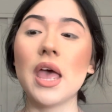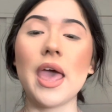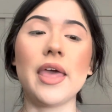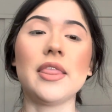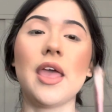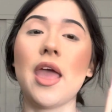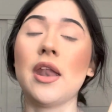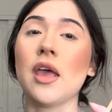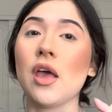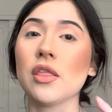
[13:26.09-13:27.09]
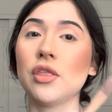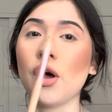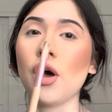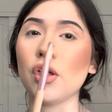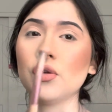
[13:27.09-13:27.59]
and then the
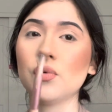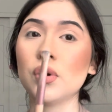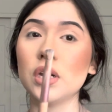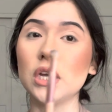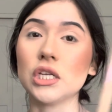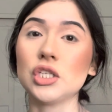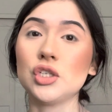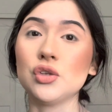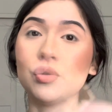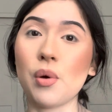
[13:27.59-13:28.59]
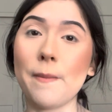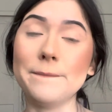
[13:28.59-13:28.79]
other one is to